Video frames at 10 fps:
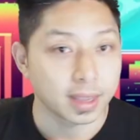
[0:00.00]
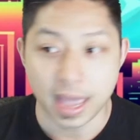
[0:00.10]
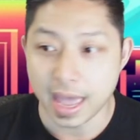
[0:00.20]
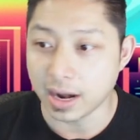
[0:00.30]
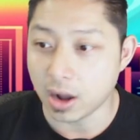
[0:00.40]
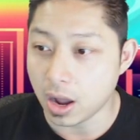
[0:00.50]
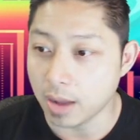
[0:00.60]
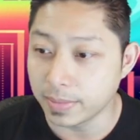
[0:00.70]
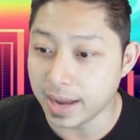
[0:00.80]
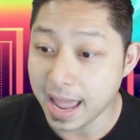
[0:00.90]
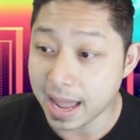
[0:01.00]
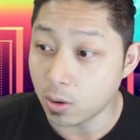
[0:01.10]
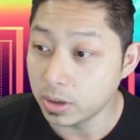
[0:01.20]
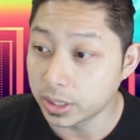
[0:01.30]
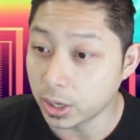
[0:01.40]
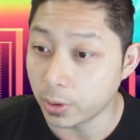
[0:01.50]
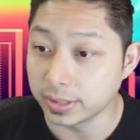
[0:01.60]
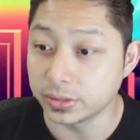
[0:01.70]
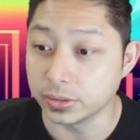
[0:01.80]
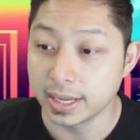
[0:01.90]
and I'm now going
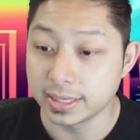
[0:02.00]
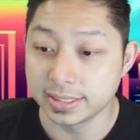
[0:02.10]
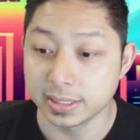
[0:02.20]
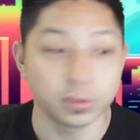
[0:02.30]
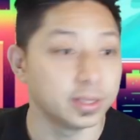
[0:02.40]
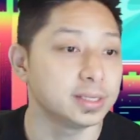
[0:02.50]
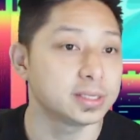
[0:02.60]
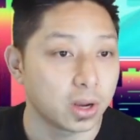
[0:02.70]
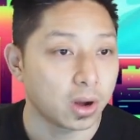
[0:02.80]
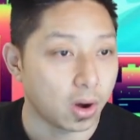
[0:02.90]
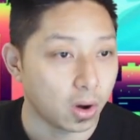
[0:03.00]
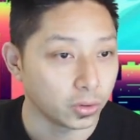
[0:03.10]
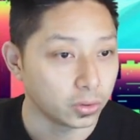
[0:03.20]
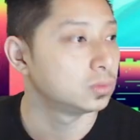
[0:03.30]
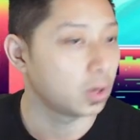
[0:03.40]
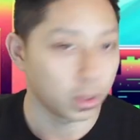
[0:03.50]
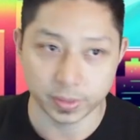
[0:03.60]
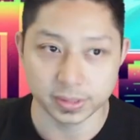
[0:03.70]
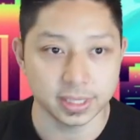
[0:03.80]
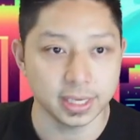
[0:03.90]
to sell this on
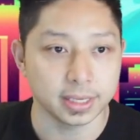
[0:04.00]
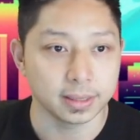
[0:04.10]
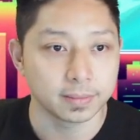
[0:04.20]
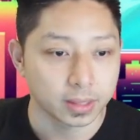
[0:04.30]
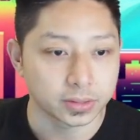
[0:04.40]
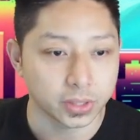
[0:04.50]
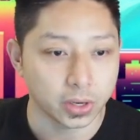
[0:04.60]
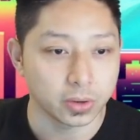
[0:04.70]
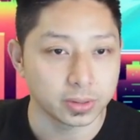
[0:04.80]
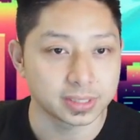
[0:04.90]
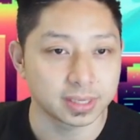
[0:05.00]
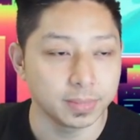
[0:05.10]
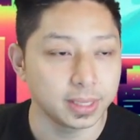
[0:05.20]
OpenSea. So submit